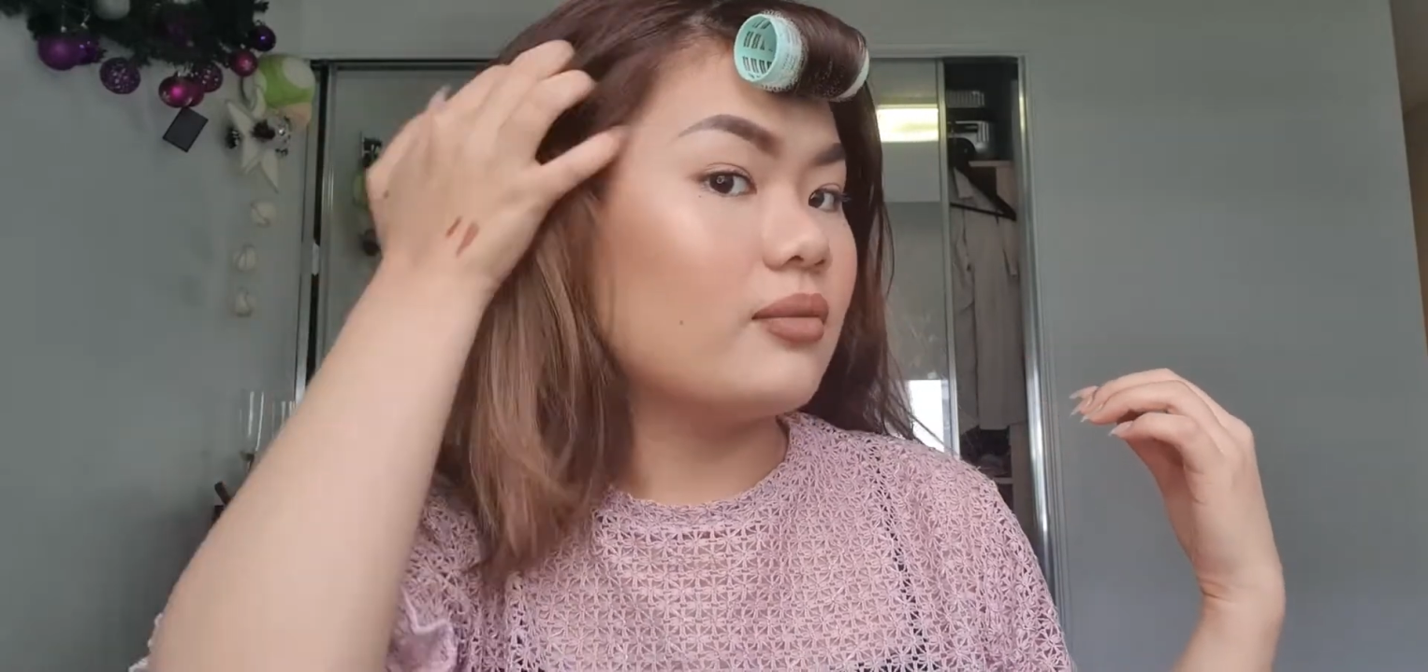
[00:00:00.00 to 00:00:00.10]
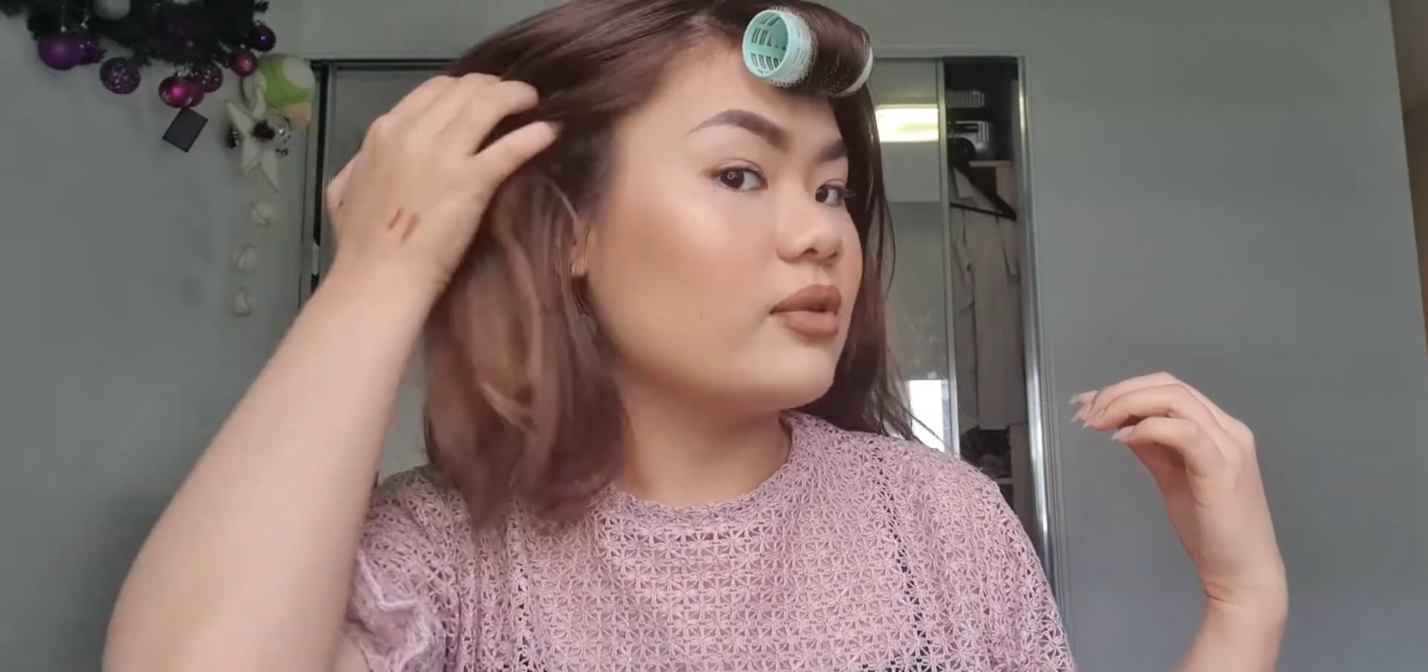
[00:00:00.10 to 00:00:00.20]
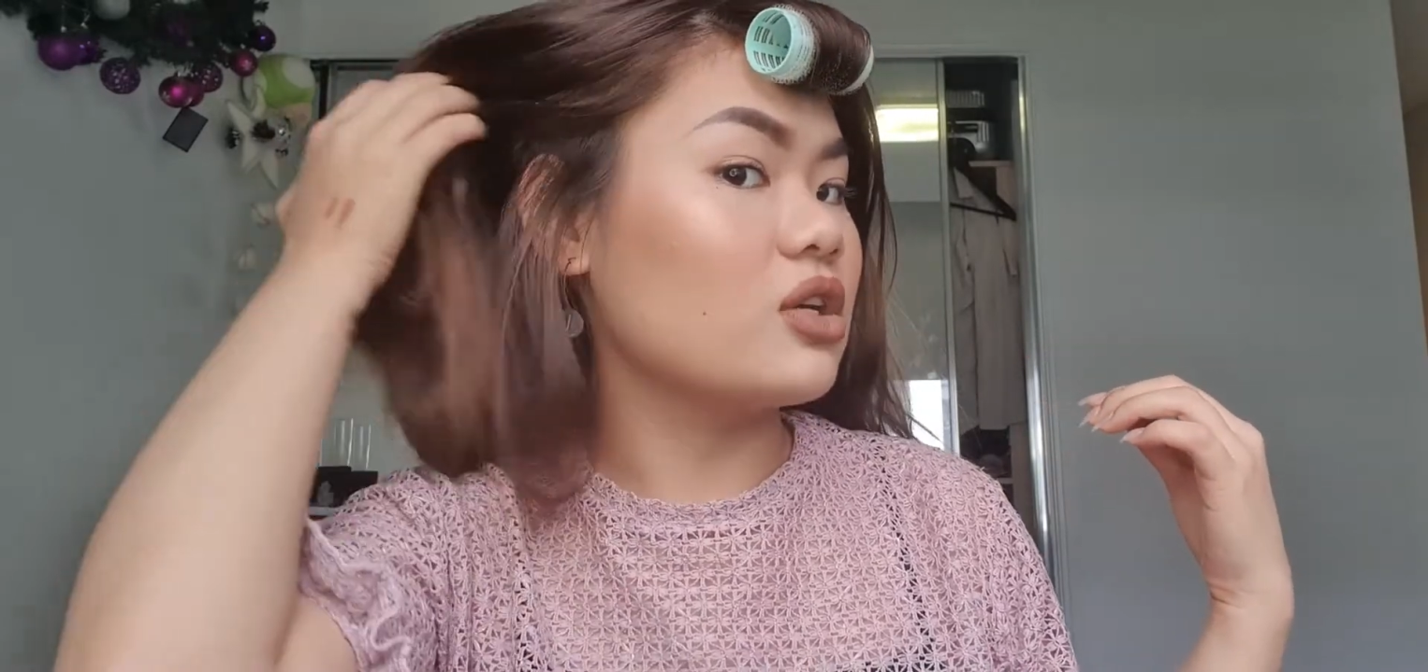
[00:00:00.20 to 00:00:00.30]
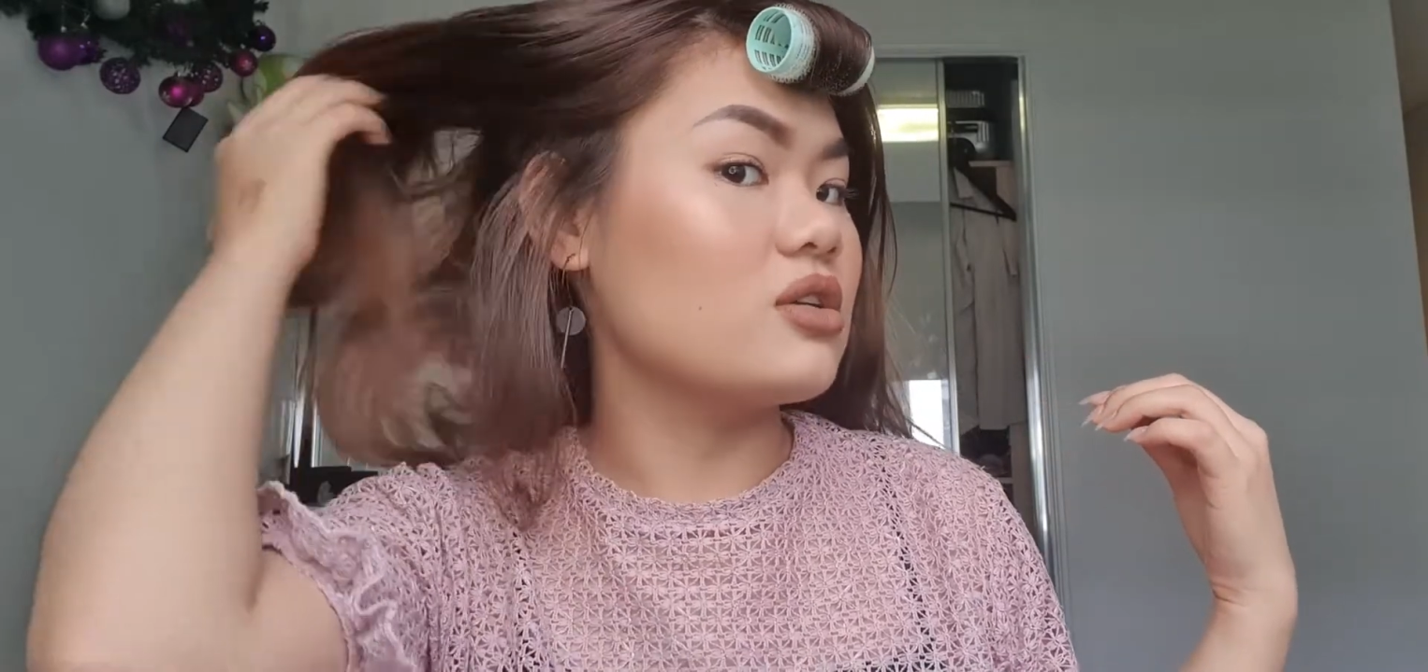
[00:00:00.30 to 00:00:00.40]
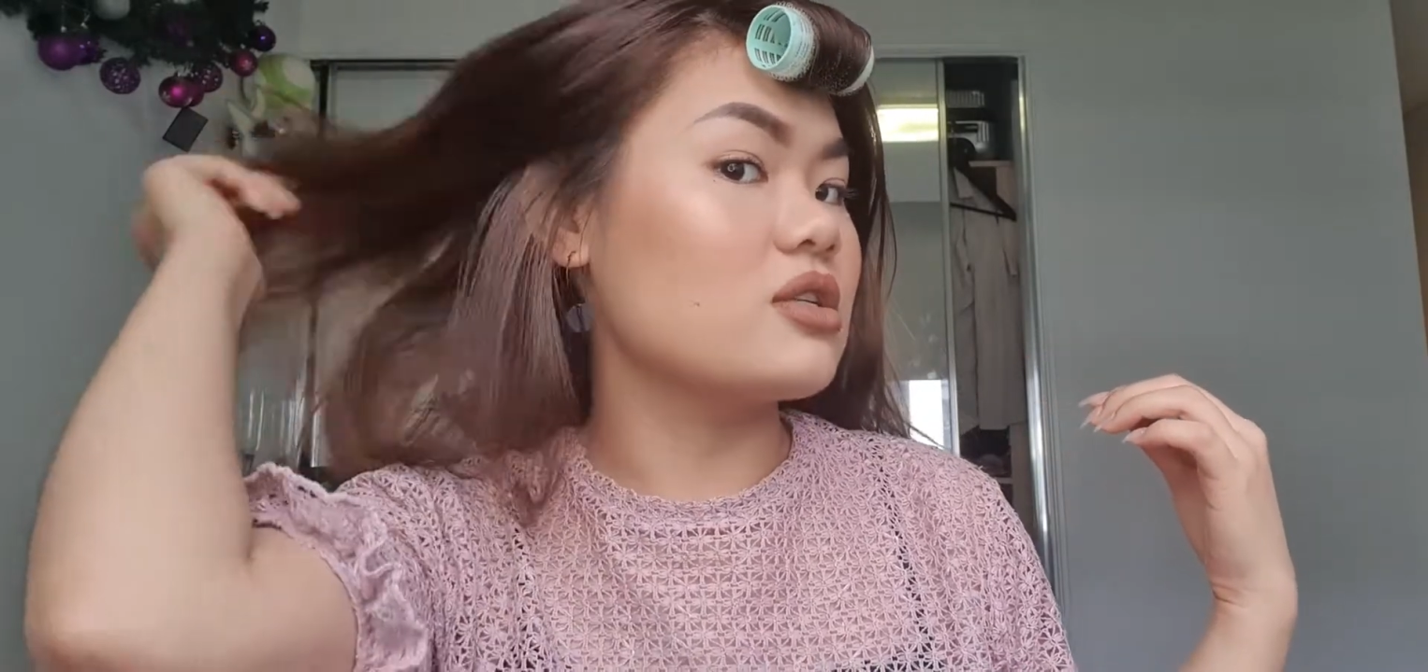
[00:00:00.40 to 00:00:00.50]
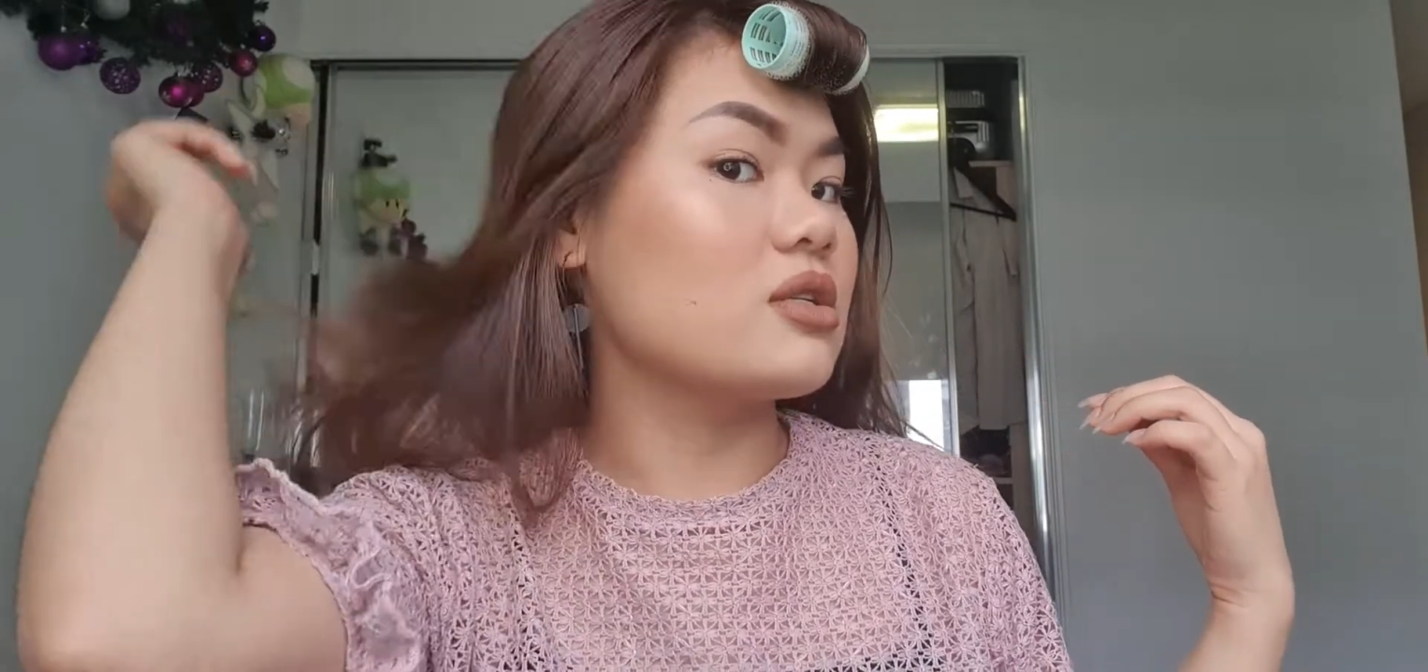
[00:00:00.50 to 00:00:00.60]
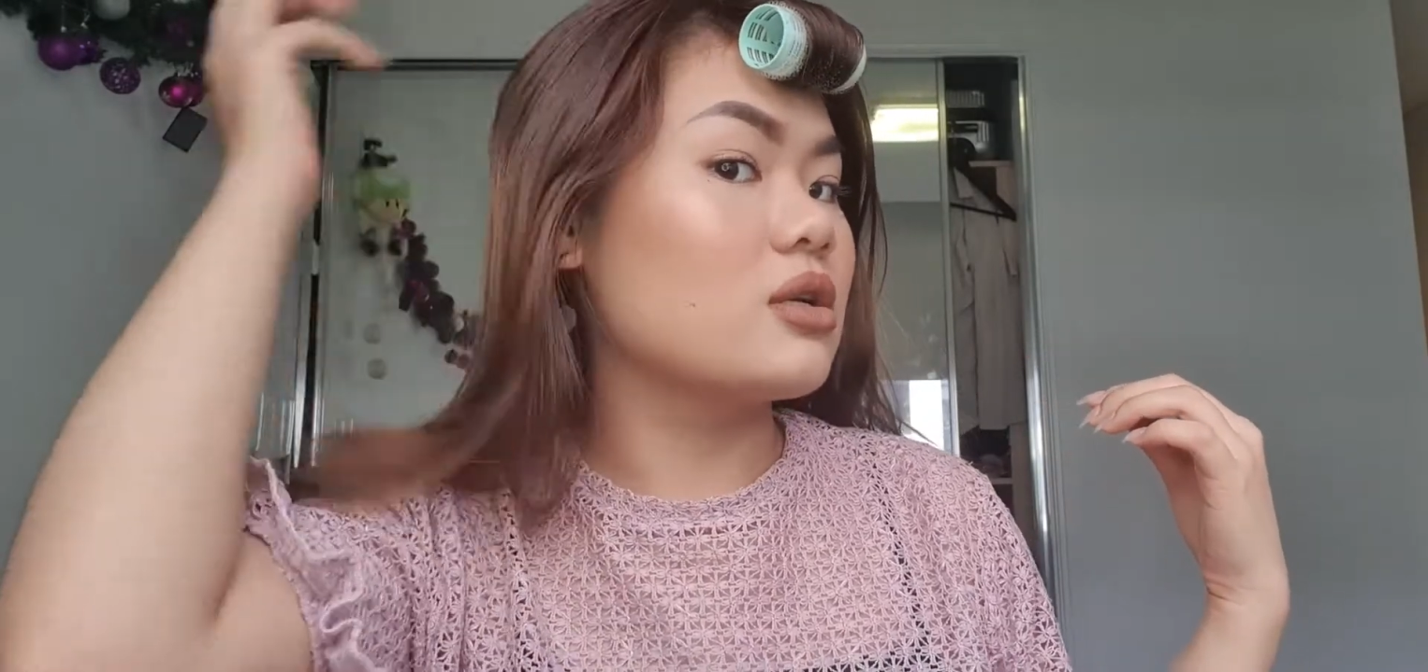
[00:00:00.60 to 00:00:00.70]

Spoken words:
because